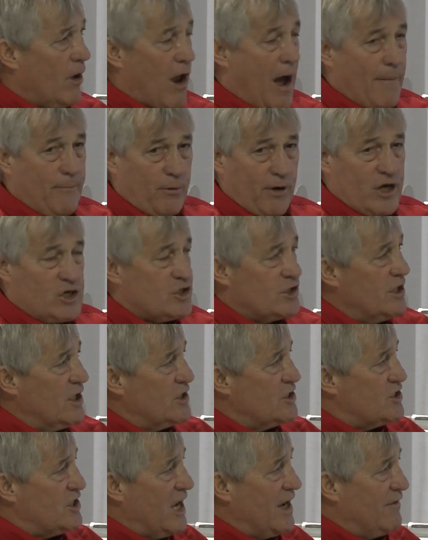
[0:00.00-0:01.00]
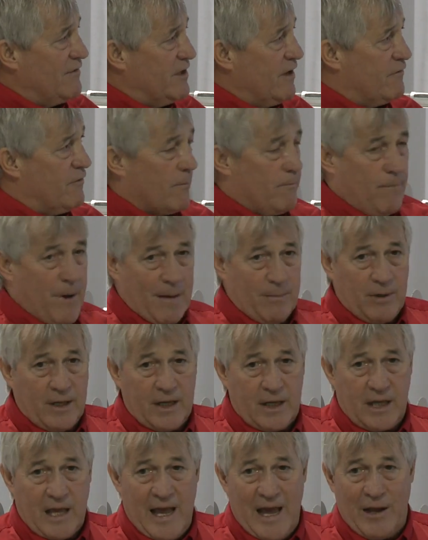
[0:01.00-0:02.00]
operation and safety for public
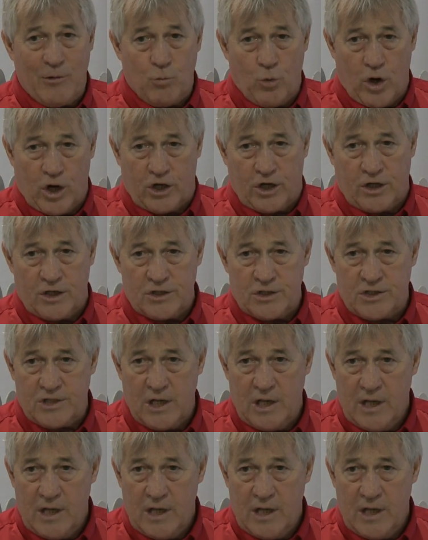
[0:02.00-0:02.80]
and workers.